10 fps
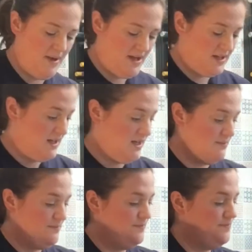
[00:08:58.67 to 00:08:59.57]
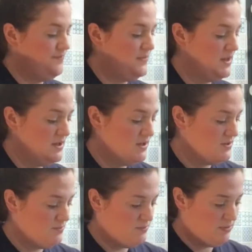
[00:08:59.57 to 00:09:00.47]
Back in.
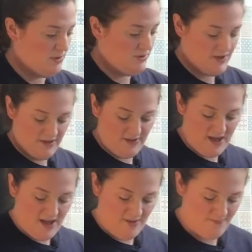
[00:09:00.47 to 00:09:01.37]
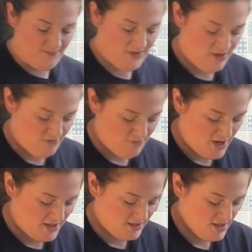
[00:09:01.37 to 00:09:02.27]
Pop that there.
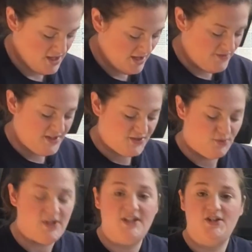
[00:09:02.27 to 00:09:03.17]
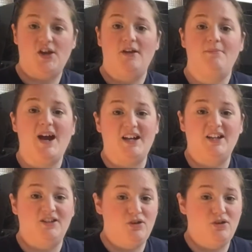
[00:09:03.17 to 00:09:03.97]
Right, and this will need to go back in